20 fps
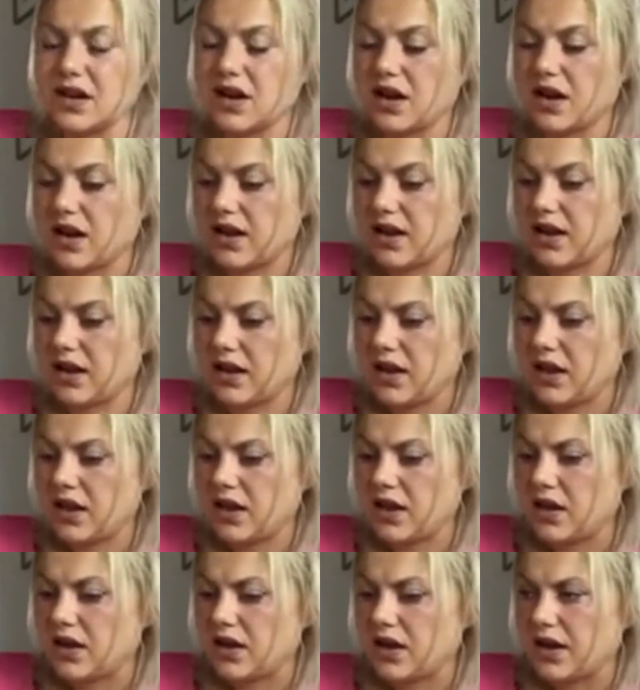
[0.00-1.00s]
I
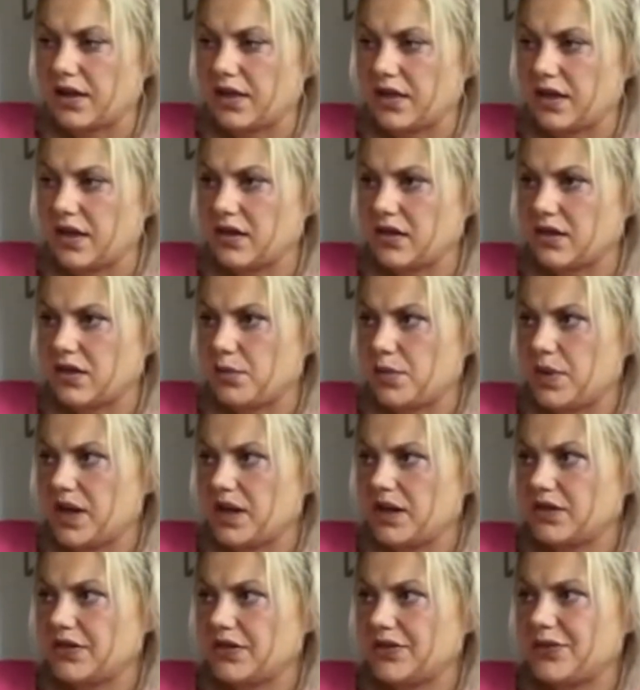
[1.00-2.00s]
think the
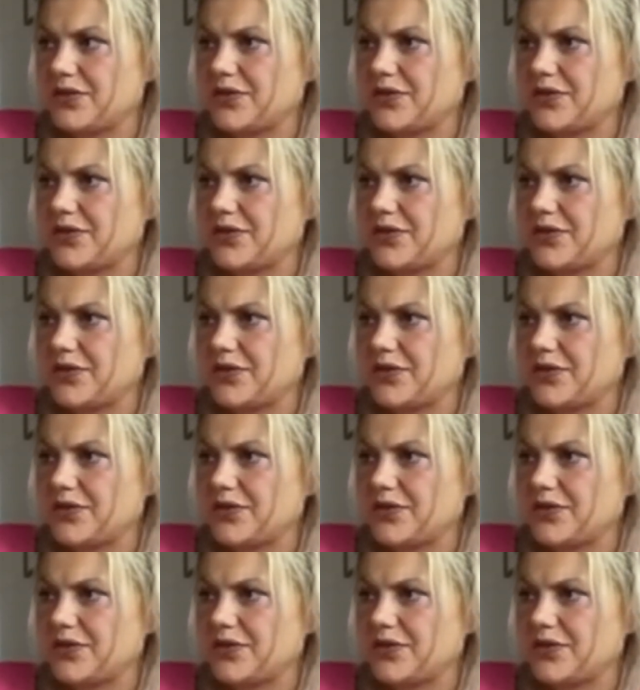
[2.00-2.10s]
biggest